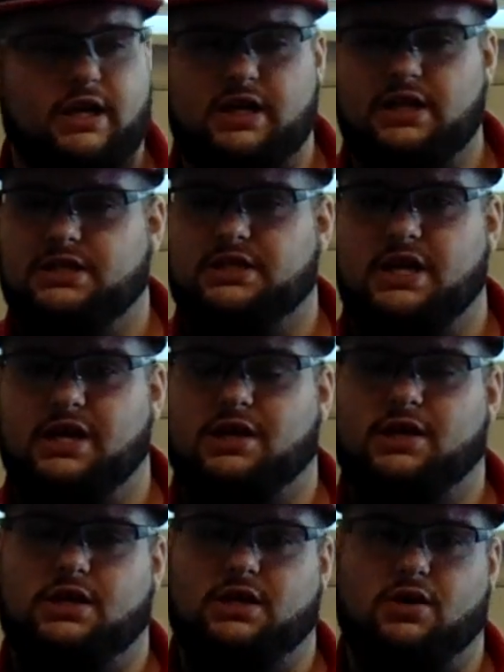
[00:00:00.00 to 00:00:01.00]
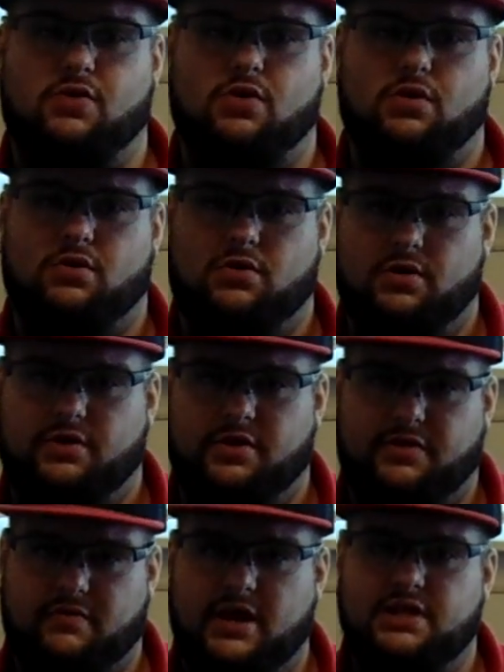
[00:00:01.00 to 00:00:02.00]
a heat sink or the
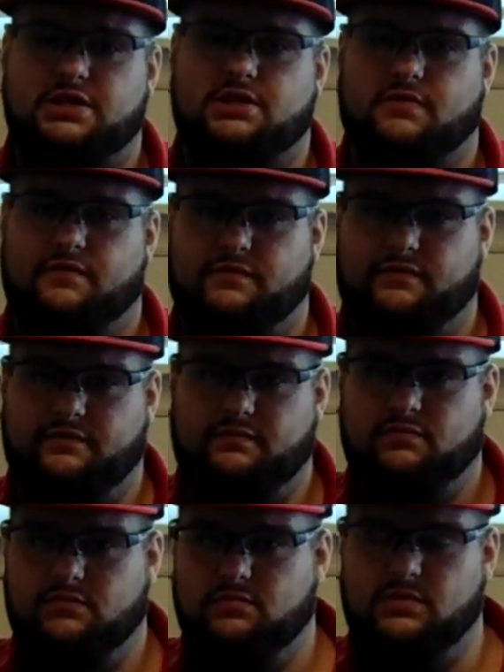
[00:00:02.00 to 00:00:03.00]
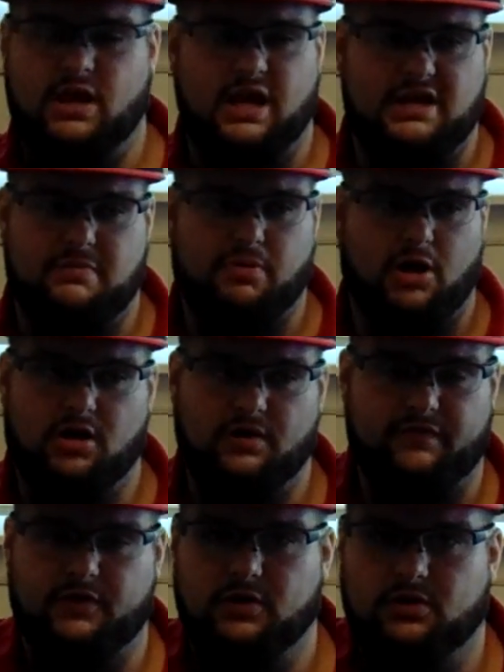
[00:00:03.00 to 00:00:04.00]
threads of any part
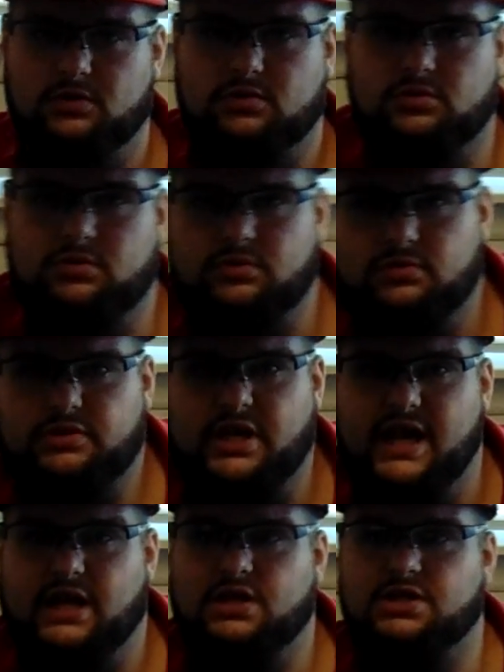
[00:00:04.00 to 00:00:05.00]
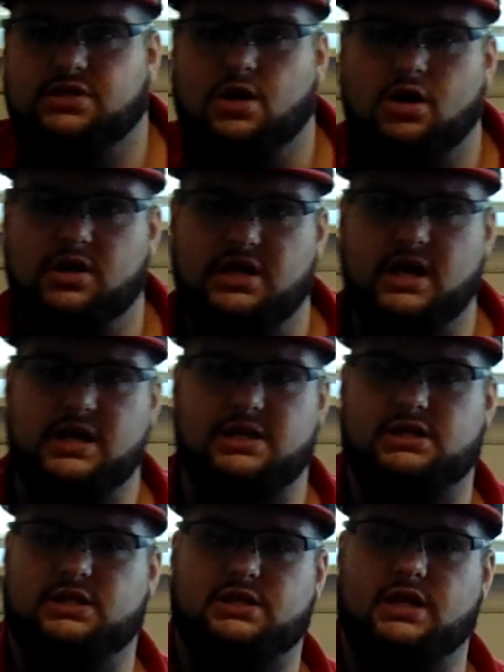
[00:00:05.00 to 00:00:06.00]
of your tanks,
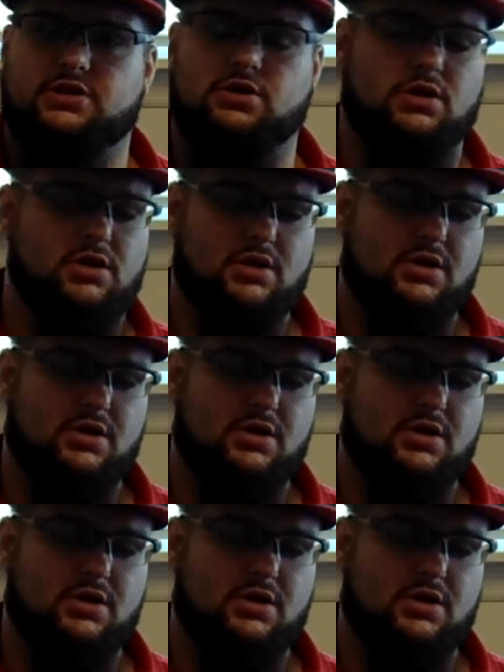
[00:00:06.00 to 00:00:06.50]
RDAs, etc.